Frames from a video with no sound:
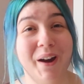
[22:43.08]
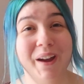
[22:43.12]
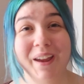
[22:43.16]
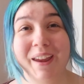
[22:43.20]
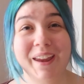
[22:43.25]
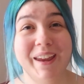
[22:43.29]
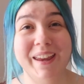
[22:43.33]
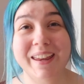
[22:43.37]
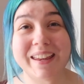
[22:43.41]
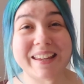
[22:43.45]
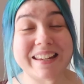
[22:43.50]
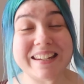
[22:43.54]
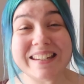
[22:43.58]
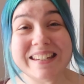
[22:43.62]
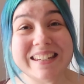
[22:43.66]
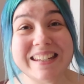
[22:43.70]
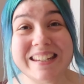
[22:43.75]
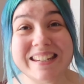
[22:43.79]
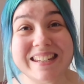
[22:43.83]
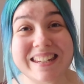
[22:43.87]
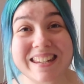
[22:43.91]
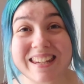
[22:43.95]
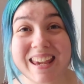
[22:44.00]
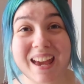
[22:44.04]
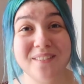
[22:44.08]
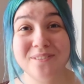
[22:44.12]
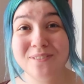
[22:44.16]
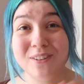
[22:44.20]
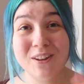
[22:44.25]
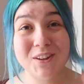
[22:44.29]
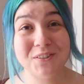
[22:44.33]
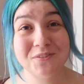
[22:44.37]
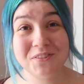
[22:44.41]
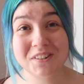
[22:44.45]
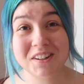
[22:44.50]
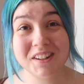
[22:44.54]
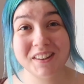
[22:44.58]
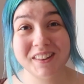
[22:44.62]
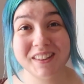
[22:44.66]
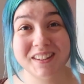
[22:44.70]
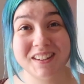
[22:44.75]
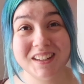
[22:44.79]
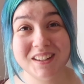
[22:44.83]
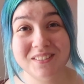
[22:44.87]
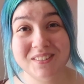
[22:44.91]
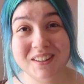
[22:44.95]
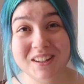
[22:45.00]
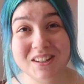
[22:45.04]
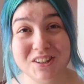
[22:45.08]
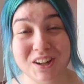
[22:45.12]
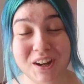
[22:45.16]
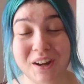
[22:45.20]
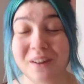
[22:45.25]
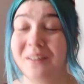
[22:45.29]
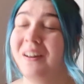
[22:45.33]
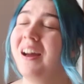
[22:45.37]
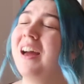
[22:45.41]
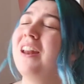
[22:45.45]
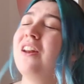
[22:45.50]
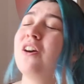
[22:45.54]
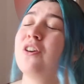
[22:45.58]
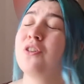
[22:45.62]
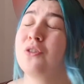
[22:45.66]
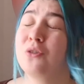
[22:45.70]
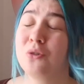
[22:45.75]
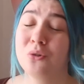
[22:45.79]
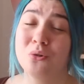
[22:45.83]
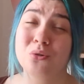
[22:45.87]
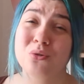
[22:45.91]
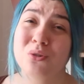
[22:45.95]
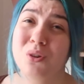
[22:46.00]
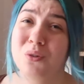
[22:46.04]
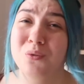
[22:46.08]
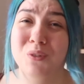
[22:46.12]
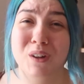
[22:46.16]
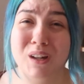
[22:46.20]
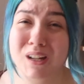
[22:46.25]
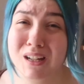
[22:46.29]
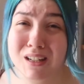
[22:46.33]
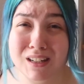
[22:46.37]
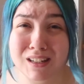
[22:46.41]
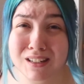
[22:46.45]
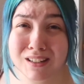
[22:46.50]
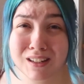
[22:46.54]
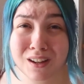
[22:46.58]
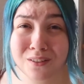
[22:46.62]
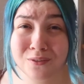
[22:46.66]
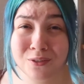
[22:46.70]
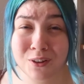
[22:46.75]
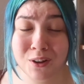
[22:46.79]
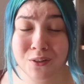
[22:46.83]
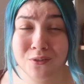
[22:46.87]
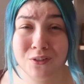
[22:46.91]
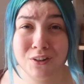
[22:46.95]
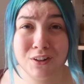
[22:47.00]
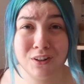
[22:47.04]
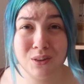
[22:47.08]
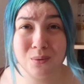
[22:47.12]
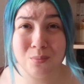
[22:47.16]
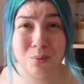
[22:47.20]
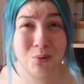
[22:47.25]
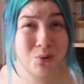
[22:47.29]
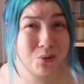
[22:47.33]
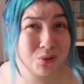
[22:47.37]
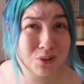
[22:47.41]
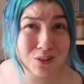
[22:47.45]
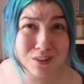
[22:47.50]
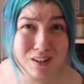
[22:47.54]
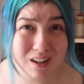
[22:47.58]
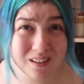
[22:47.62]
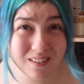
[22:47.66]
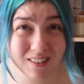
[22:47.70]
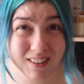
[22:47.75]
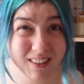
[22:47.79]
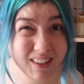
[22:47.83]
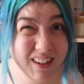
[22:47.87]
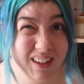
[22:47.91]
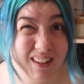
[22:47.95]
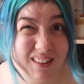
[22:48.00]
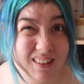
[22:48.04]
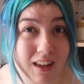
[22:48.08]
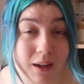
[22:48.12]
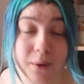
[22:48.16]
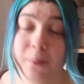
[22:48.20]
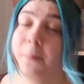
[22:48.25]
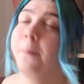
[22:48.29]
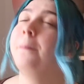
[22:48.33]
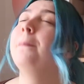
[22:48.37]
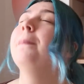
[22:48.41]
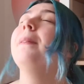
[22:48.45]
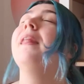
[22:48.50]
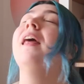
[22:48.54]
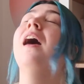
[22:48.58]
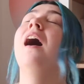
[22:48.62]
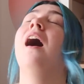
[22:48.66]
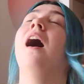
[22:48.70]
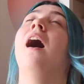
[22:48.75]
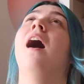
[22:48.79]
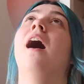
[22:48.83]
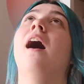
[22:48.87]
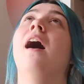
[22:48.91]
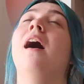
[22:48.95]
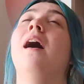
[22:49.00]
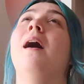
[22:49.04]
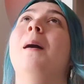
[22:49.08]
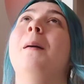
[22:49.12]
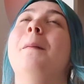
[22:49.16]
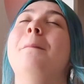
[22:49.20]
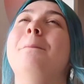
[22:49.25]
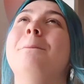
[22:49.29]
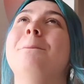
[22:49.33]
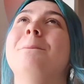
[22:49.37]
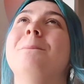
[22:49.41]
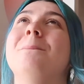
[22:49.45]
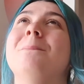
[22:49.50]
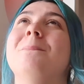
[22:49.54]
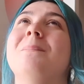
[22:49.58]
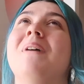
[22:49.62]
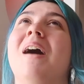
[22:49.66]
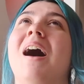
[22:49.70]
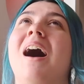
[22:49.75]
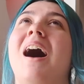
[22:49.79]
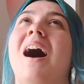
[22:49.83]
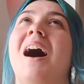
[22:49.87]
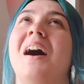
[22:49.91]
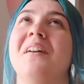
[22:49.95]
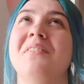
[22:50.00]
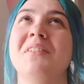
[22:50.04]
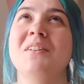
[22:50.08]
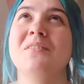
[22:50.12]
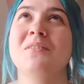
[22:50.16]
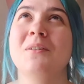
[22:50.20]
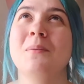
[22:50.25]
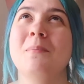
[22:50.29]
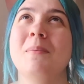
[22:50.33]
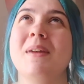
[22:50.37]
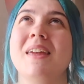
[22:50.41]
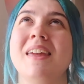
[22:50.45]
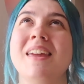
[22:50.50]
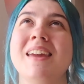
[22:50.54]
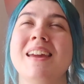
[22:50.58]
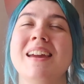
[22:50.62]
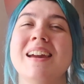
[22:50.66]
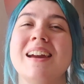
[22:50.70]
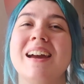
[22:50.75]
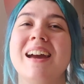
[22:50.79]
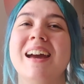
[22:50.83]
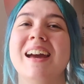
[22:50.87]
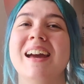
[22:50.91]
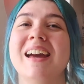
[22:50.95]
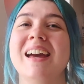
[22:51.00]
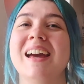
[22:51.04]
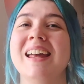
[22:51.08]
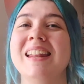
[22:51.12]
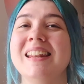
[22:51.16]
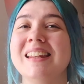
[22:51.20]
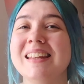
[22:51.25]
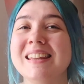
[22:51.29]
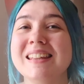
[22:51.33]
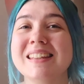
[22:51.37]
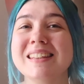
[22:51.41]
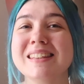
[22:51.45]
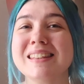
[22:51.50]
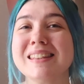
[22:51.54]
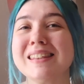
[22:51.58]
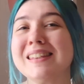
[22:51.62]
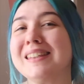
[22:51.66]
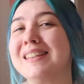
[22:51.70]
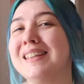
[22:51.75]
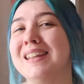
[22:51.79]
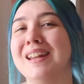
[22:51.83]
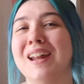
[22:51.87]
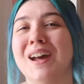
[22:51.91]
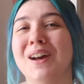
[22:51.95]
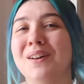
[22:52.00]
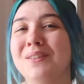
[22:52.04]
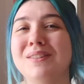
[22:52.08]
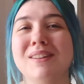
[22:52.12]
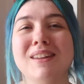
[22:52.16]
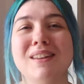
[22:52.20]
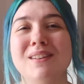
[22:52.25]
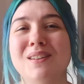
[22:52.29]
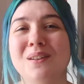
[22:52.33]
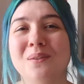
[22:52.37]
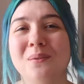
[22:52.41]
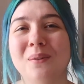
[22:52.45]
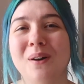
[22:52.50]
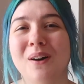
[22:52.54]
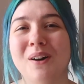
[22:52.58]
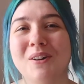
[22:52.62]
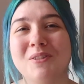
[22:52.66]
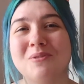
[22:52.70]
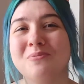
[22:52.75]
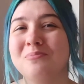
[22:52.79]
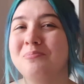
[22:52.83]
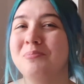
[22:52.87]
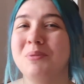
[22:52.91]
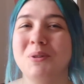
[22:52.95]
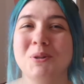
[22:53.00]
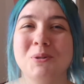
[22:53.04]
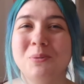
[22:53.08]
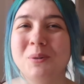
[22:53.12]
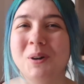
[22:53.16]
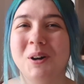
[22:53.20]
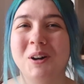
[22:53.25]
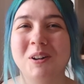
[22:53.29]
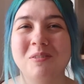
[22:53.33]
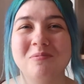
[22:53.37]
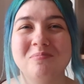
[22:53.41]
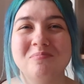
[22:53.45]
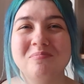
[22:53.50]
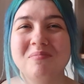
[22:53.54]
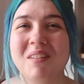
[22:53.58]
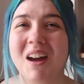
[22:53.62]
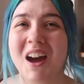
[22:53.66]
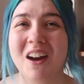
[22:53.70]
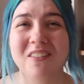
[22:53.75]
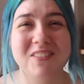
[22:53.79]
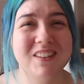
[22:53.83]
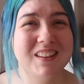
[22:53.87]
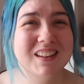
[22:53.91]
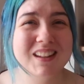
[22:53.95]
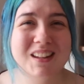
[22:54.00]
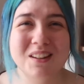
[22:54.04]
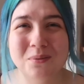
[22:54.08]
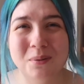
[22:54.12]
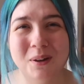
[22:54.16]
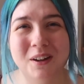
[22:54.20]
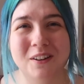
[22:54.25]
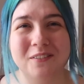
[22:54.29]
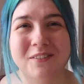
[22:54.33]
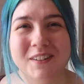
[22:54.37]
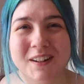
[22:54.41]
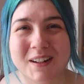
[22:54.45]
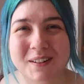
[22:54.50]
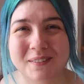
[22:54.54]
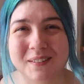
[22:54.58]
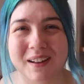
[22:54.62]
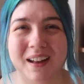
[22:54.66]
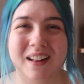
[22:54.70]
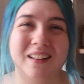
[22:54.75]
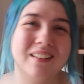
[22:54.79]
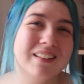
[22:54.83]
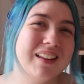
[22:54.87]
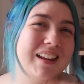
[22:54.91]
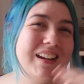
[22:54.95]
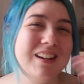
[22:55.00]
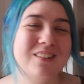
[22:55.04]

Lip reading: I need to get further into the TV show, and I also really need to get further into the books, there's now six out. I think for me, at least, you know, season one, book one, I think these work really well.